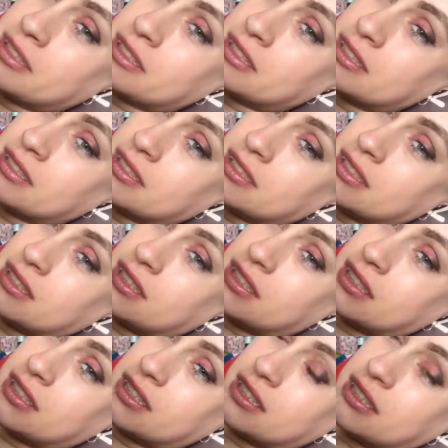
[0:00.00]

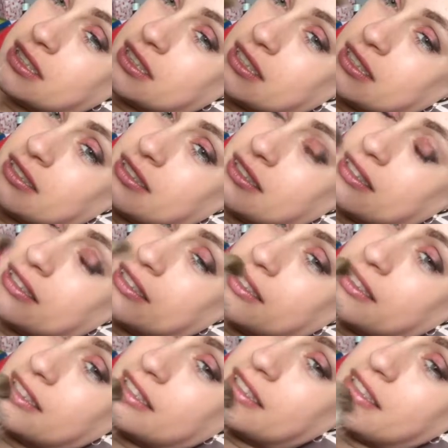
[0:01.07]
No one is speaking in this clip.